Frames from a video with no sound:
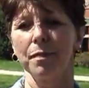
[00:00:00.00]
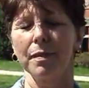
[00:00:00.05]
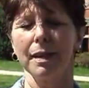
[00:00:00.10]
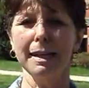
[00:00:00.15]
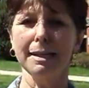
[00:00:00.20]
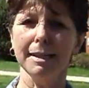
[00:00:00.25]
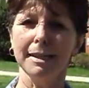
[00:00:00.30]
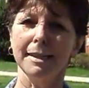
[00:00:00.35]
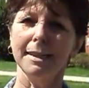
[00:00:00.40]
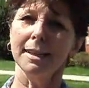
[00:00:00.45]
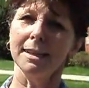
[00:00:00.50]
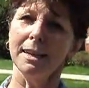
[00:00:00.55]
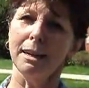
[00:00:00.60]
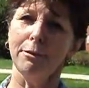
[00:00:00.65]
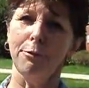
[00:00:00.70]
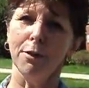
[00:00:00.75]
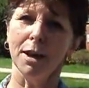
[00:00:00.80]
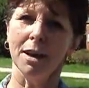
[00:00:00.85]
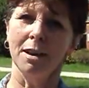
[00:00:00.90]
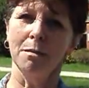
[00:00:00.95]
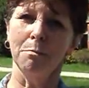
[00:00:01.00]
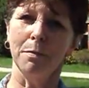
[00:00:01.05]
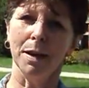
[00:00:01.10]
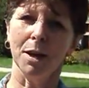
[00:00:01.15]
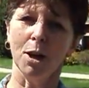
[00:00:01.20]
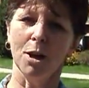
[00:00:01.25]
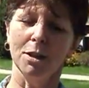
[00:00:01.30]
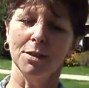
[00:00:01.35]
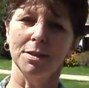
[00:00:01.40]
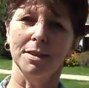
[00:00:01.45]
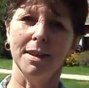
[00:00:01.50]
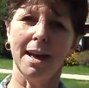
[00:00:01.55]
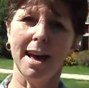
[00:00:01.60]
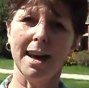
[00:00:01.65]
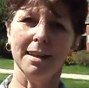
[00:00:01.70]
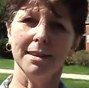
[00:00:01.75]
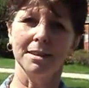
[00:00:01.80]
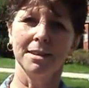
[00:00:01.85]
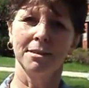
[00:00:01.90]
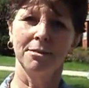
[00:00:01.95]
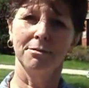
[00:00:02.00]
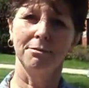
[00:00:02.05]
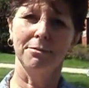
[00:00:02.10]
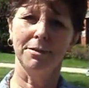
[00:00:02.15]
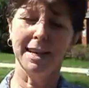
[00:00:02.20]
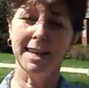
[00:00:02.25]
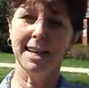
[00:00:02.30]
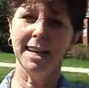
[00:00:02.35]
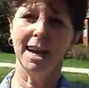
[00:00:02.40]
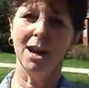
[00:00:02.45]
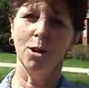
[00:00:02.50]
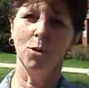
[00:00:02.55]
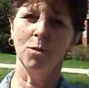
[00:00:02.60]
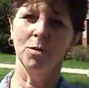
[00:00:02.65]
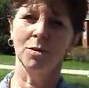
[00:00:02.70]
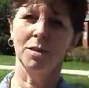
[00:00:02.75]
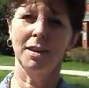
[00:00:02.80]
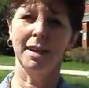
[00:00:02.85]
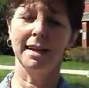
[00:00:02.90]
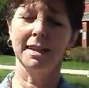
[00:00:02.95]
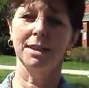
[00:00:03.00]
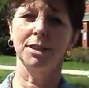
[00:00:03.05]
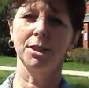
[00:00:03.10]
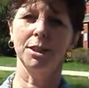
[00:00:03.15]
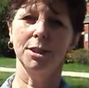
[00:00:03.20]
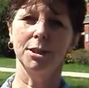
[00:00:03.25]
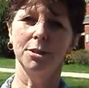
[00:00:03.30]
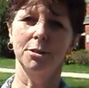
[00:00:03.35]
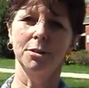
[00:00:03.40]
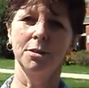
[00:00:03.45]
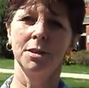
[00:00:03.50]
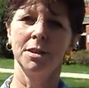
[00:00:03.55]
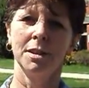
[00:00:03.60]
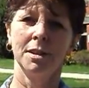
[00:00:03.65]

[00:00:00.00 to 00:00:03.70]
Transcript: This is significant because that video led to